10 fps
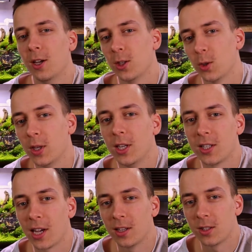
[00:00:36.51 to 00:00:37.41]
So in this
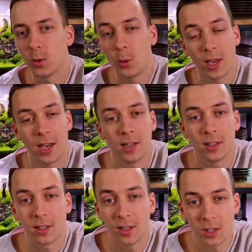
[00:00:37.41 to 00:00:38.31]
canister we
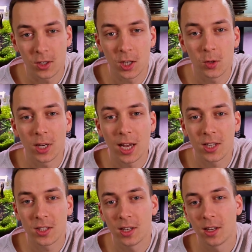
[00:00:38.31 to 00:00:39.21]
added citric
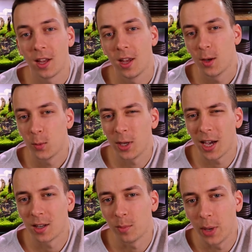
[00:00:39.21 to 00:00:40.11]
acid, we
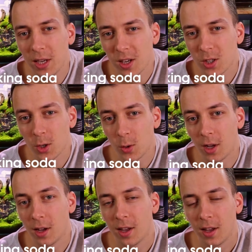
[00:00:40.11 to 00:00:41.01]
added baking
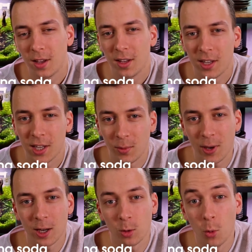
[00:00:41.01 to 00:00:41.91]
soda, and we
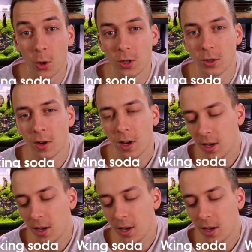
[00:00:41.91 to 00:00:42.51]
added water.